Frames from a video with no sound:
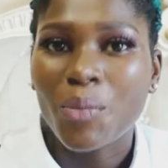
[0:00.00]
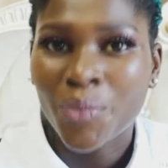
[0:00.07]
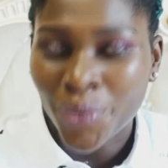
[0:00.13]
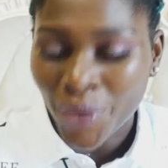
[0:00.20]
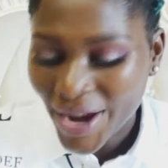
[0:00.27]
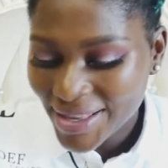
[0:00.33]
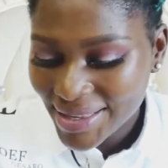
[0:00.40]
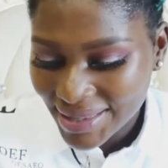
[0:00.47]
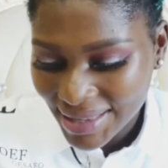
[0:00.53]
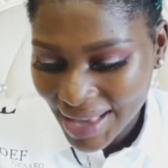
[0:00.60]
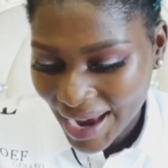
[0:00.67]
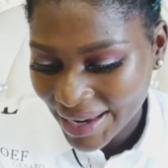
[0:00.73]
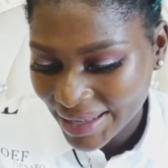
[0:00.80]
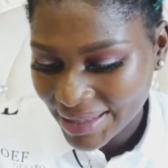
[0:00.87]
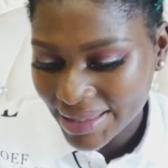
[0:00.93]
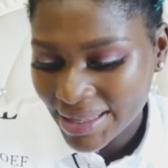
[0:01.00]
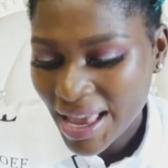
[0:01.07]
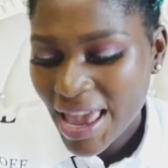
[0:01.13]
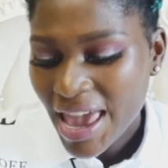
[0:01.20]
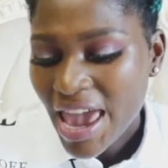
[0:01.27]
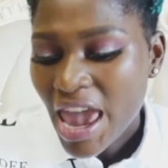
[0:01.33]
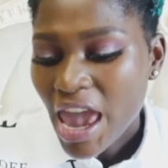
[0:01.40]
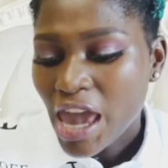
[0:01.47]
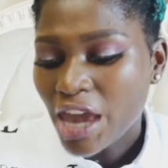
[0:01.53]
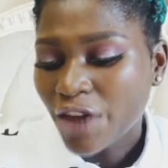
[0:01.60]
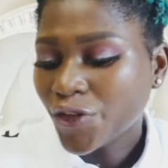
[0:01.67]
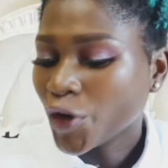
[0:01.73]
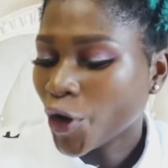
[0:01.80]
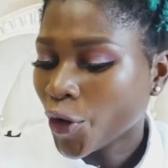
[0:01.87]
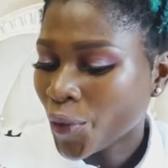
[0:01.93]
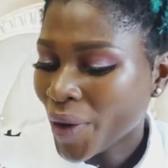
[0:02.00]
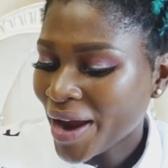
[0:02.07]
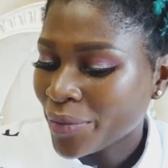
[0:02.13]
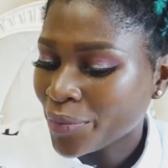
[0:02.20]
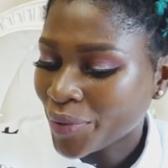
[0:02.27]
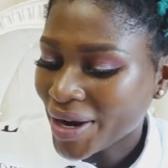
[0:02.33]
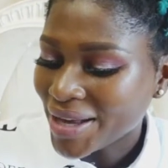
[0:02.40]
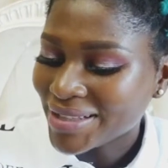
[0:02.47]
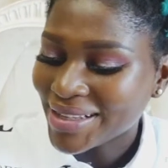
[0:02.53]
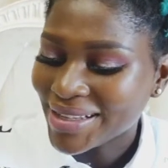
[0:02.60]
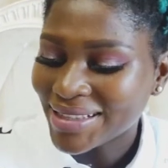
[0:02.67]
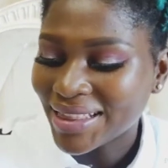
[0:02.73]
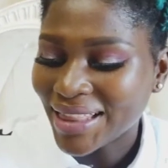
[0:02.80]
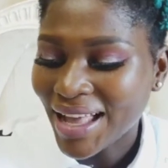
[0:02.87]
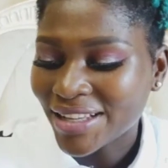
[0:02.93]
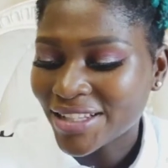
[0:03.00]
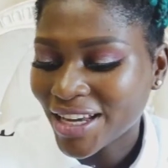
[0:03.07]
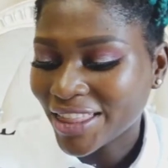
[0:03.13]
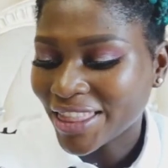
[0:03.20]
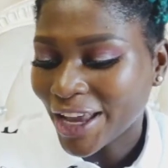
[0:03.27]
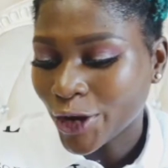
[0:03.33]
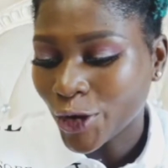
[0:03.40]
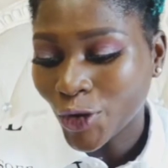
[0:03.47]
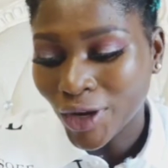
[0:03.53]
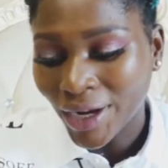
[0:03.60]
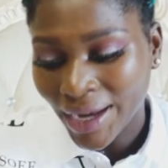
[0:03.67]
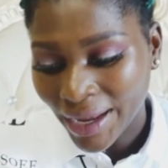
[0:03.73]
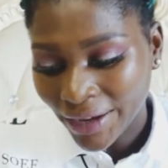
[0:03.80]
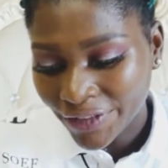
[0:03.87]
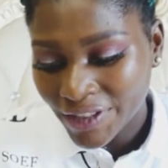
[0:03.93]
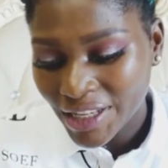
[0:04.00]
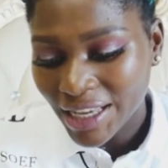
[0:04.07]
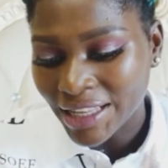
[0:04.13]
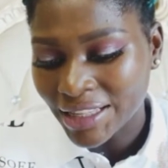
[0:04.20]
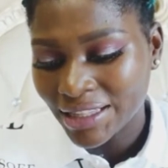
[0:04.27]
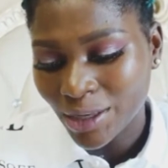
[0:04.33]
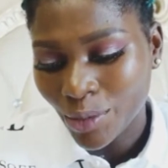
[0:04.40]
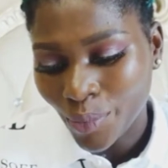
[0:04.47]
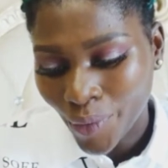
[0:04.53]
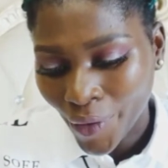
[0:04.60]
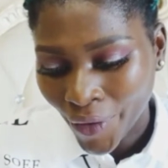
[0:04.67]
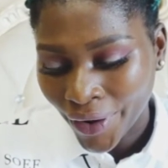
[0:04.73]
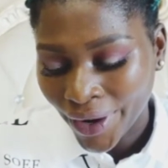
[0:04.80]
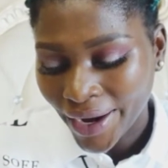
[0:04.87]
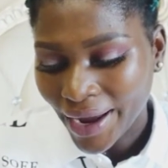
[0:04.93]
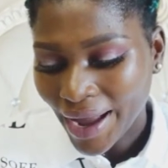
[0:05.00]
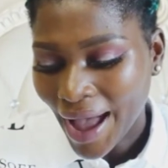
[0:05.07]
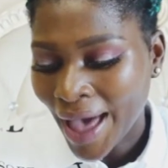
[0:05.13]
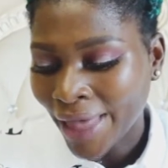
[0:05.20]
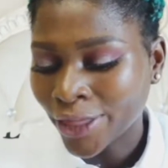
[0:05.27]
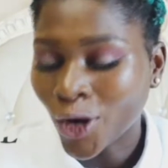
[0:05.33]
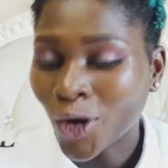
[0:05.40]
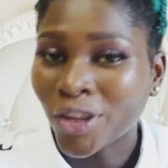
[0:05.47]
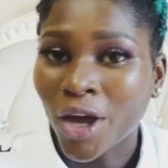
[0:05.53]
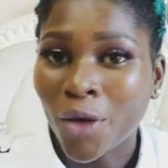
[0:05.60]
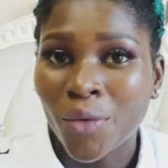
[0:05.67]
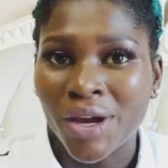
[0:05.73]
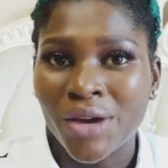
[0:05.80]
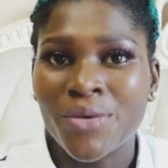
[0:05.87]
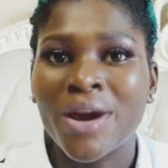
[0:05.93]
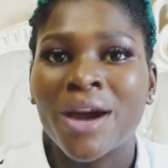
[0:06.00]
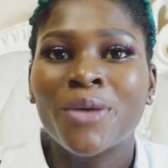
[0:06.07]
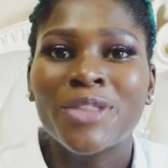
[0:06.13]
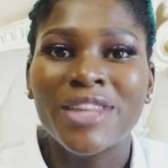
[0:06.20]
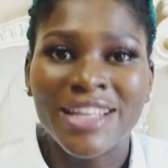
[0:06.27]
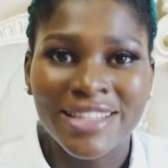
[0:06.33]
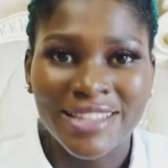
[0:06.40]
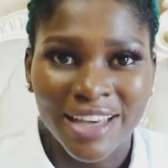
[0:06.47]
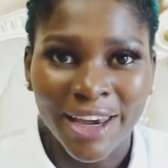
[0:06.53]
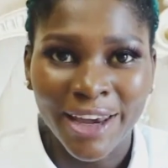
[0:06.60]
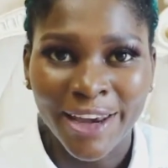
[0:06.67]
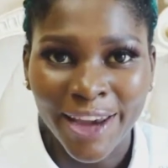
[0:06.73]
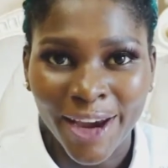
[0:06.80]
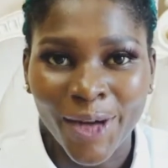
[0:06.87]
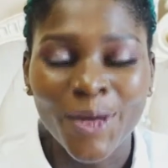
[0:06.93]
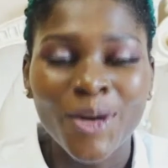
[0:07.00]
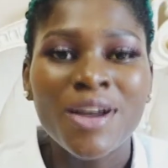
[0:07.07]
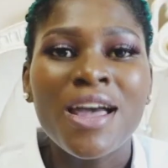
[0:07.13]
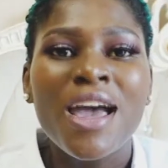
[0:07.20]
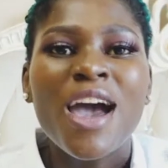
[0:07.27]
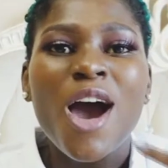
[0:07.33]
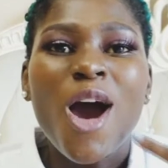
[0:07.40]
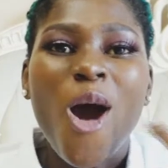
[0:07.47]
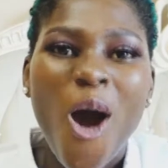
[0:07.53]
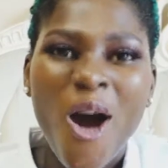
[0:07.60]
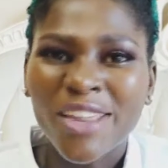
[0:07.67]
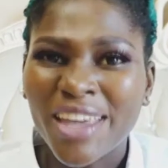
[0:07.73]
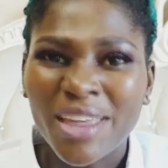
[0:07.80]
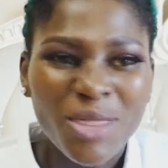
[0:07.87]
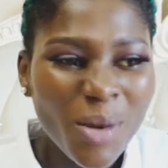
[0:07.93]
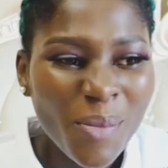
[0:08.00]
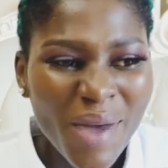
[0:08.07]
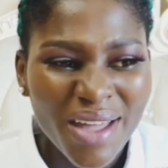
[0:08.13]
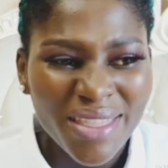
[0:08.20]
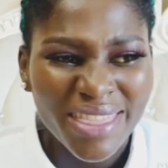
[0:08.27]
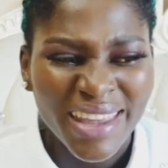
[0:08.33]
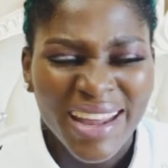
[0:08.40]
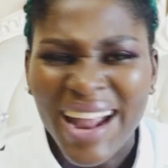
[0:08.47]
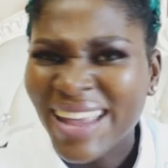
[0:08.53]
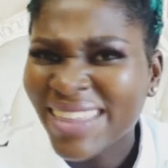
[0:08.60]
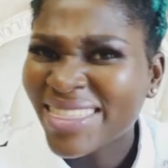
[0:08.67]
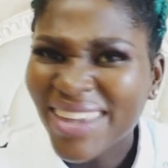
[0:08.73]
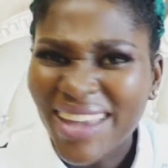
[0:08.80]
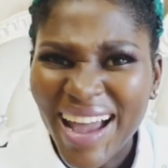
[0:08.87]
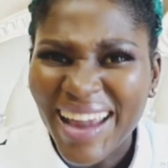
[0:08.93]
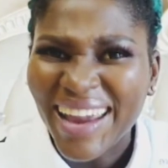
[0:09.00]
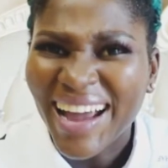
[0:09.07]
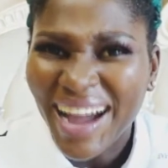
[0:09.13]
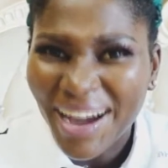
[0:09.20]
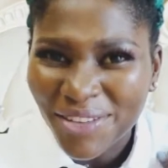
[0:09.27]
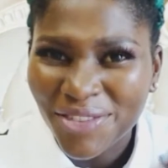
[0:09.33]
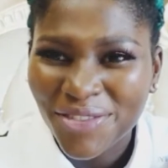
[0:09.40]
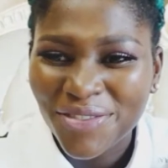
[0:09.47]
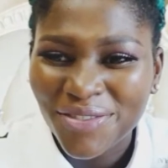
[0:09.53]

breast size. If your right breast is larger than your left, it's a boy, and the other way around, it's a girl. On a normal day, I think I have,